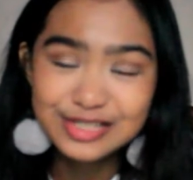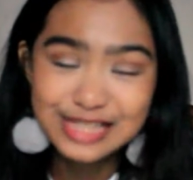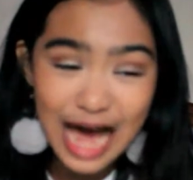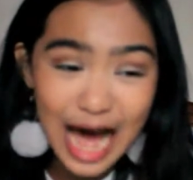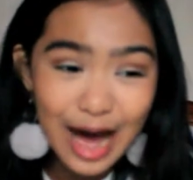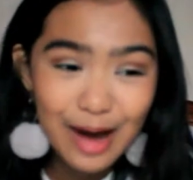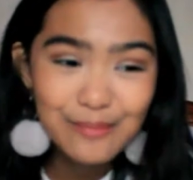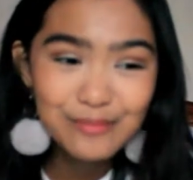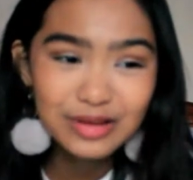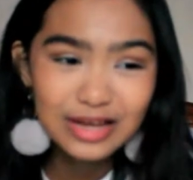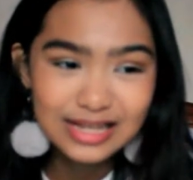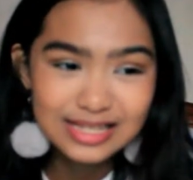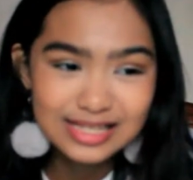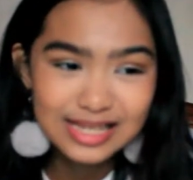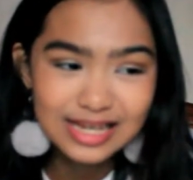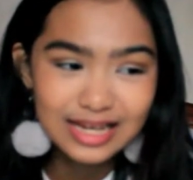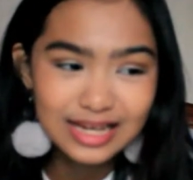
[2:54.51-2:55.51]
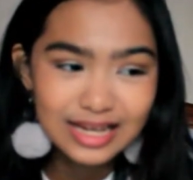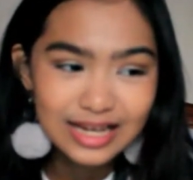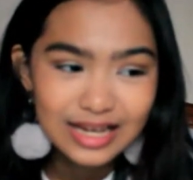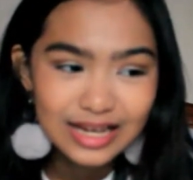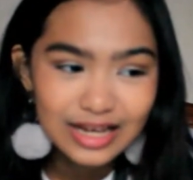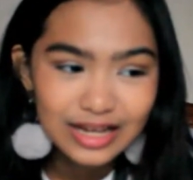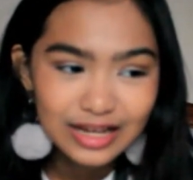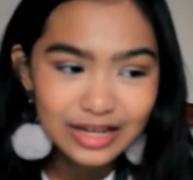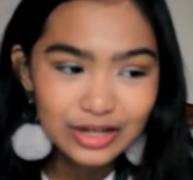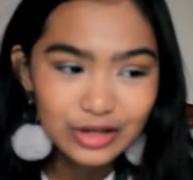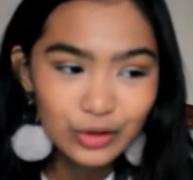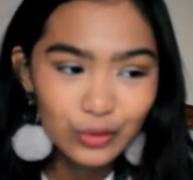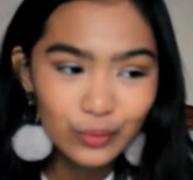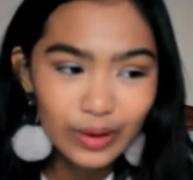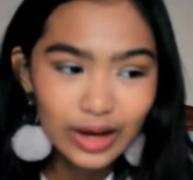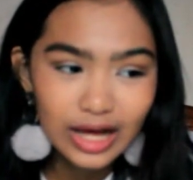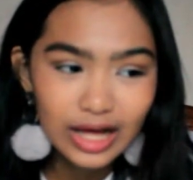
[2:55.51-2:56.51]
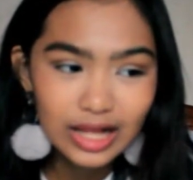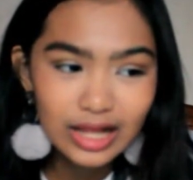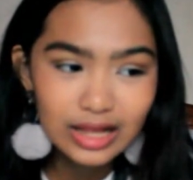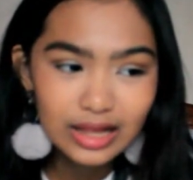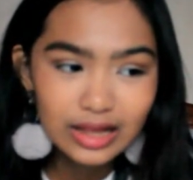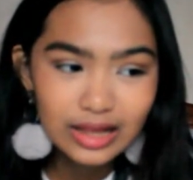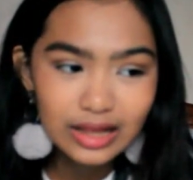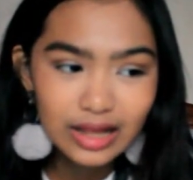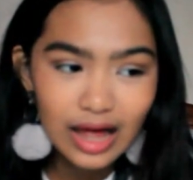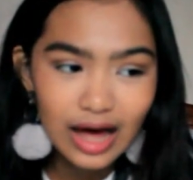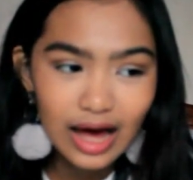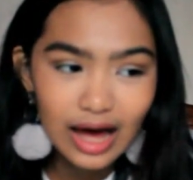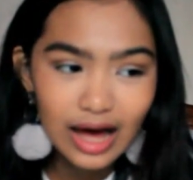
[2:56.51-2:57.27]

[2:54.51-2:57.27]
Sam because Noel,